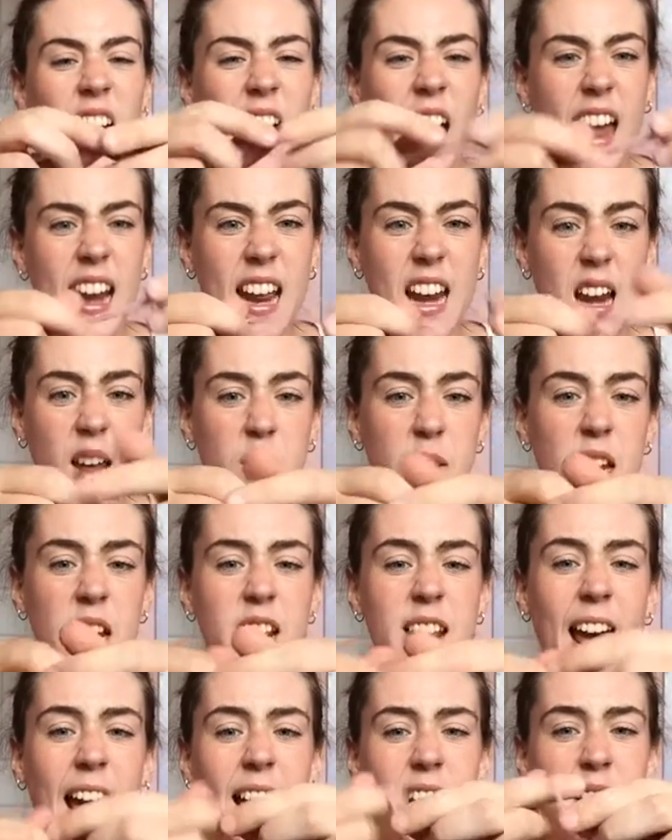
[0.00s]
and then I'm going
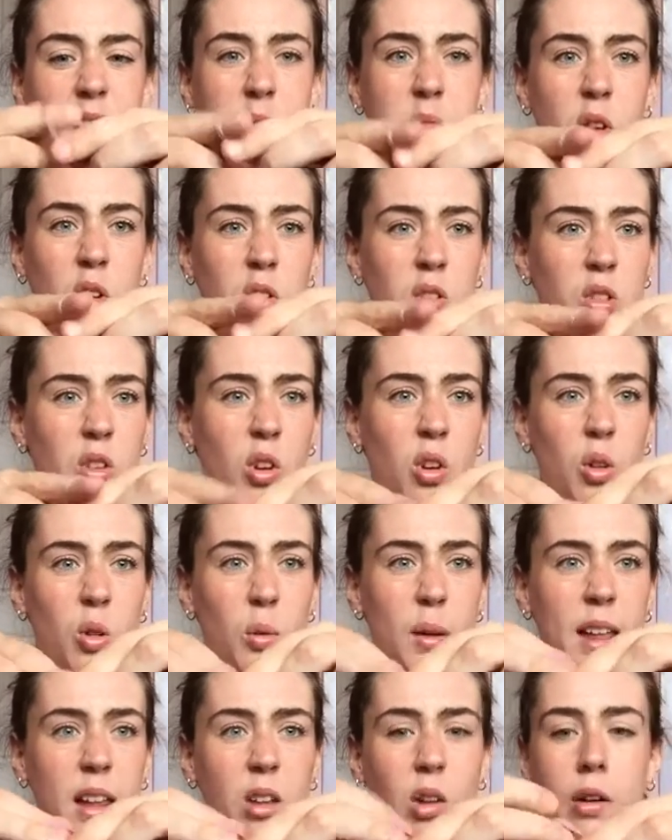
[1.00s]
to tie some knots all the
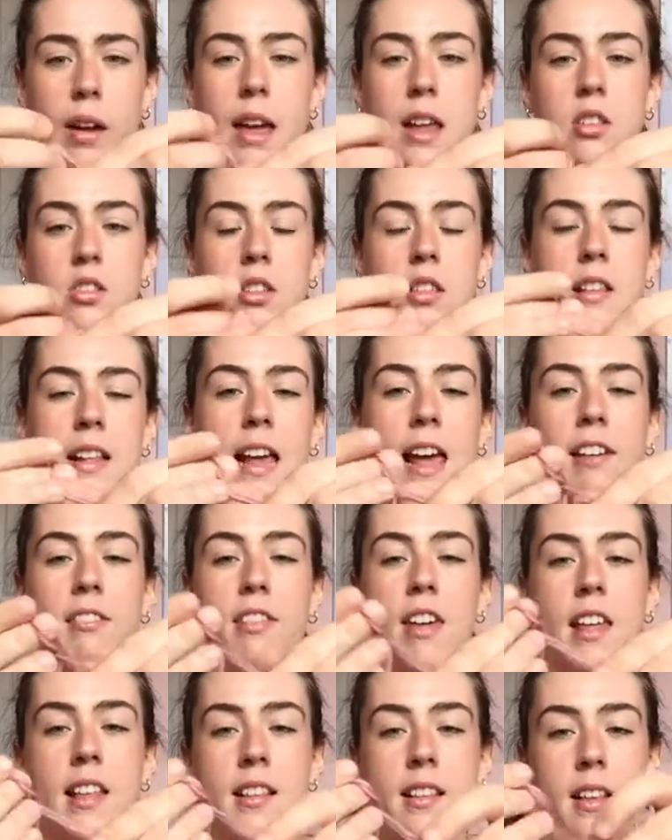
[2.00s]
way along it just to give
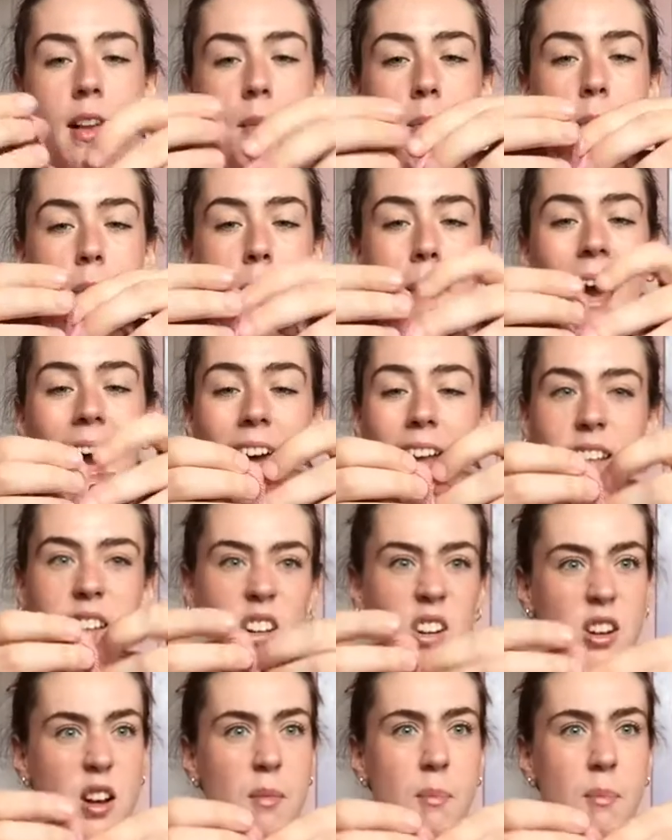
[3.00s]
it some pattern.